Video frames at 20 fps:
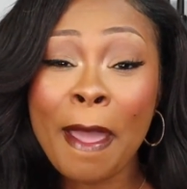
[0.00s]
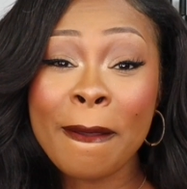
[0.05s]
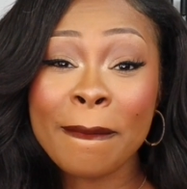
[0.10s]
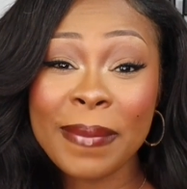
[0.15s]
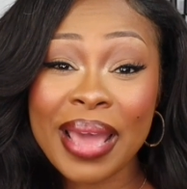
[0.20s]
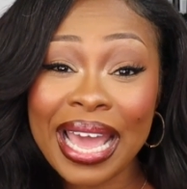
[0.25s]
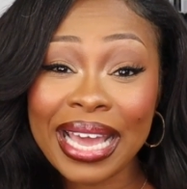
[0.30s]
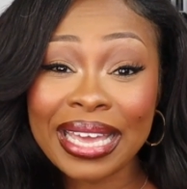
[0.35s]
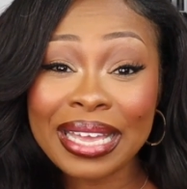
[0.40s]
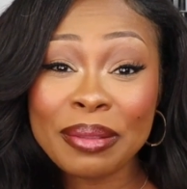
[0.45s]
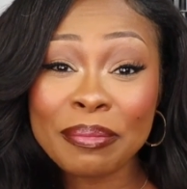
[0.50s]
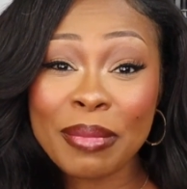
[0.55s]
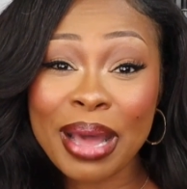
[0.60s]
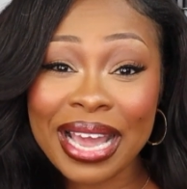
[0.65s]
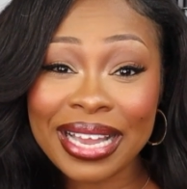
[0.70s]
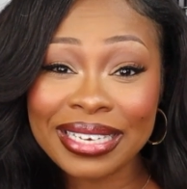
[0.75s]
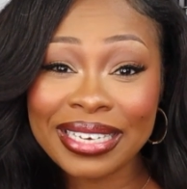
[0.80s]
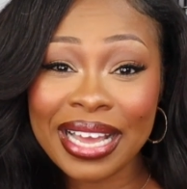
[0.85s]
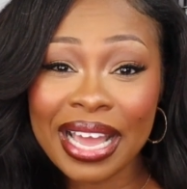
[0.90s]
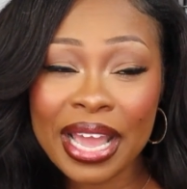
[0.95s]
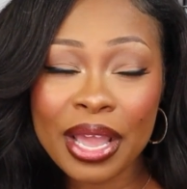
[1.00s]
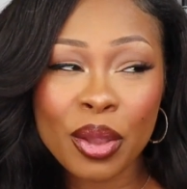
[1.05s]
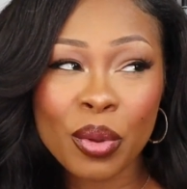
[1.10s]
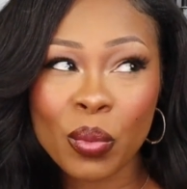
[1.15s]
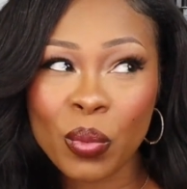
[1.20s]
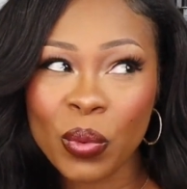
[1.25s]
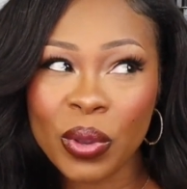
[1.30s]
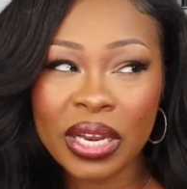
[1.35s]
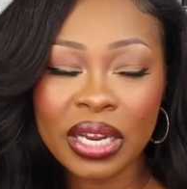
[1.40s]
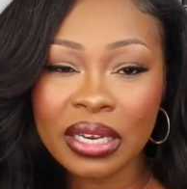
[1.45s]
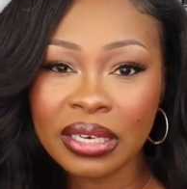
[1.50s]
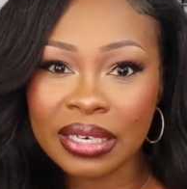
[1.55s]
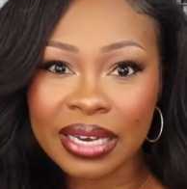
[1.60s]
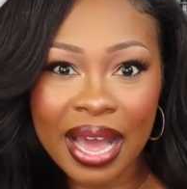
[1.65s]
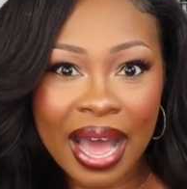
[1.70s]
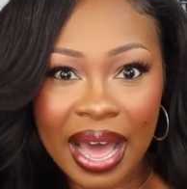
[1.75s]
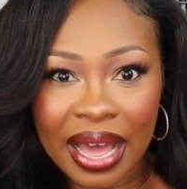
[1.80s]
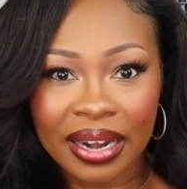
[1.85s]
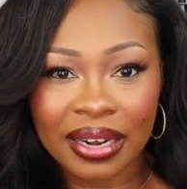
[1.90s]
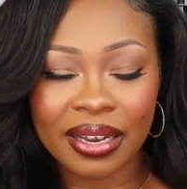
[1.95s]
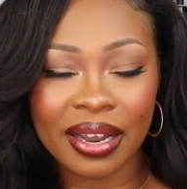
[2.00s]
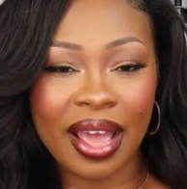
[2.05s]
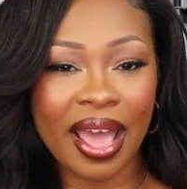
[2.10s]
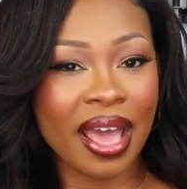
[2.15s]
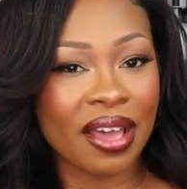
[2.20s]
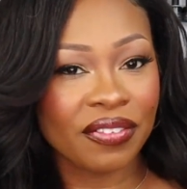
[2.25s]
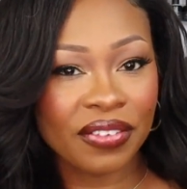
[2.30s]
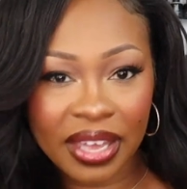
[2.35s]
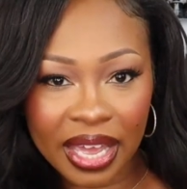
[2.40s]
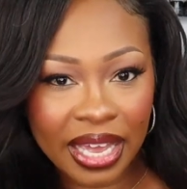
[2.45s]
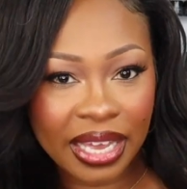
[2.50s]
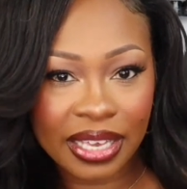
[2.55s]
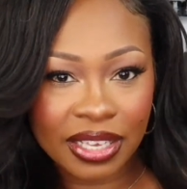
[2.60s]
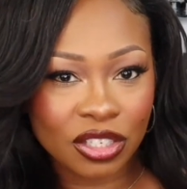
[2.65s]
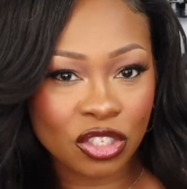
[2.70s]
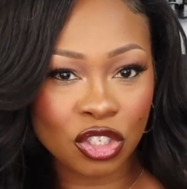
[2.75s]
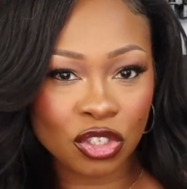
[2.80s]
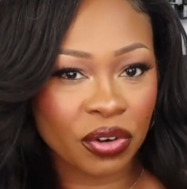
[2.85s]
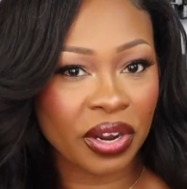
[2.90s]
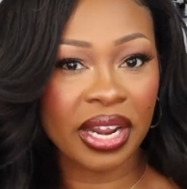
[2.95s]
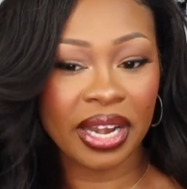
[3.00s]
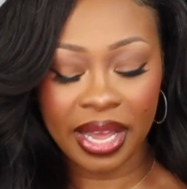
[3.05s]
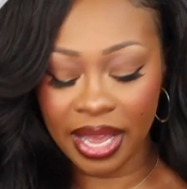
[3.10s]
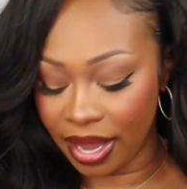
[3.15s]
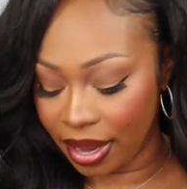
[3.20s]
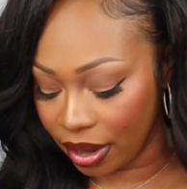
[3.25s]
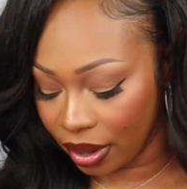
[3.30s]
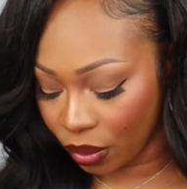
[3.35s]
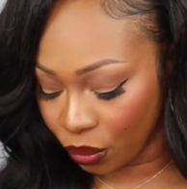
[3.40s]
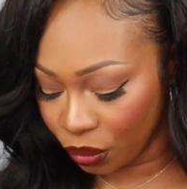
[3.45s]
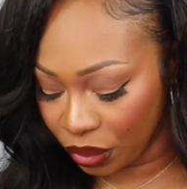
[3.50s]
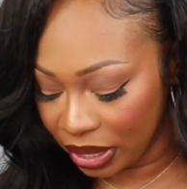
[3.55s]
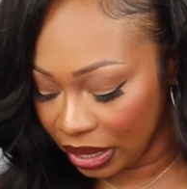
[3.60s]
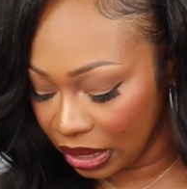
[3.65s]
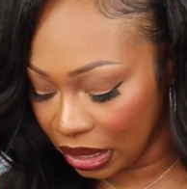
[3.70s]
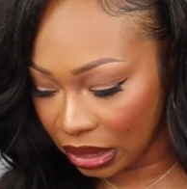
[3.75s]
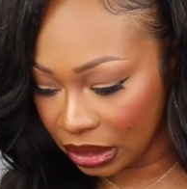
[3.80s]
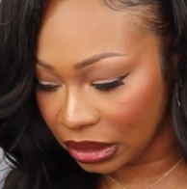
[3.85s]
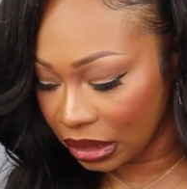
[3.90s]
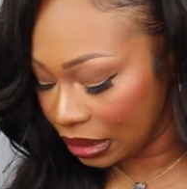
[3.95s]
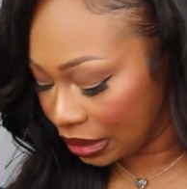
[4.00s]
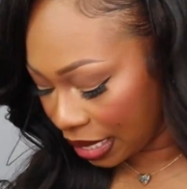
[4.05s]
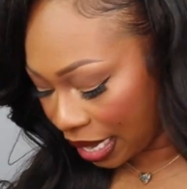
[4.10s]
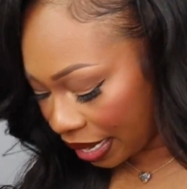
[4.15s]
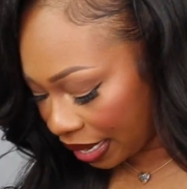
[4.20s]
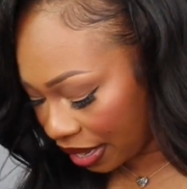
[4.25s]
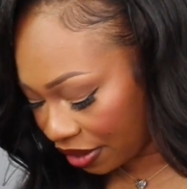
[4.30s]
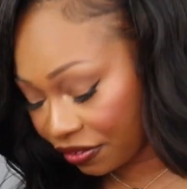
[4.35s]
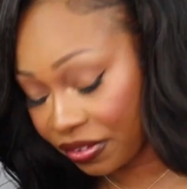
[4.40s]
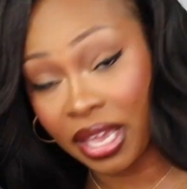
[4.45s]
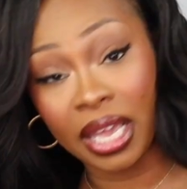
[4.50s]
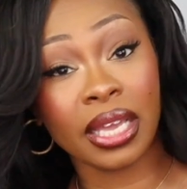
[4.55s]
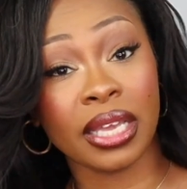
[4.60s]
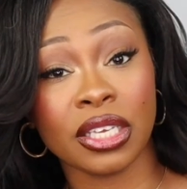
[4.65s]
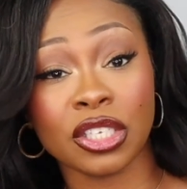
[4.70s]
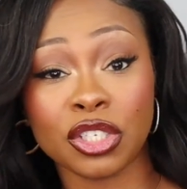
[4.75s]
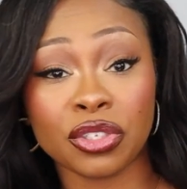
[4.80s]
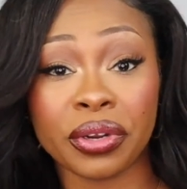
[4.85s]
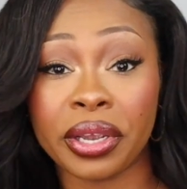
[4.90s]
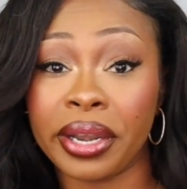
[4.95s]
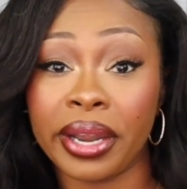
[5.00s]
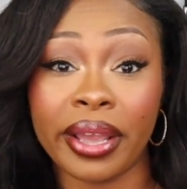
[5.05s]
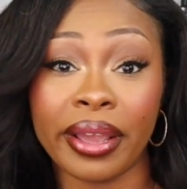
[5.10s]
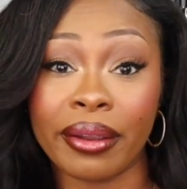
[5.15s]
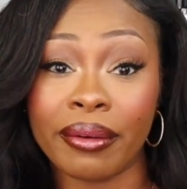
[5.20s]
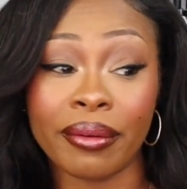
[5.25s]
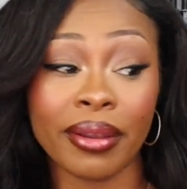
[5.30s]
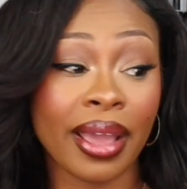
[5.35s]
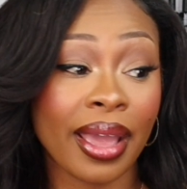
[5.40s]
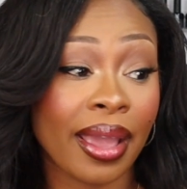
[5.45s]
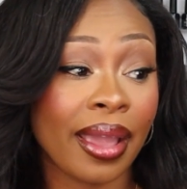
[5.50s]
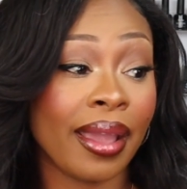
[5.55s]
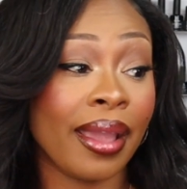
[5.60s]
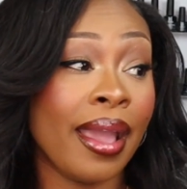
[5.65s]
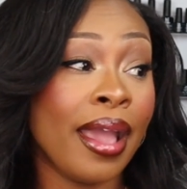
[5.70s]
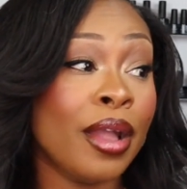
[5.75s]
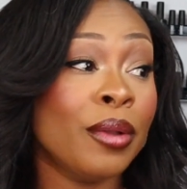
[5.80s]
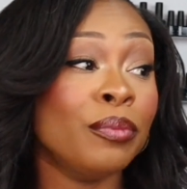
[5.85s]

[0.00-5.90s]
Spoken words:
Back in my day, we did not have kinky straight hair. We did not have kinky straight hair, okay?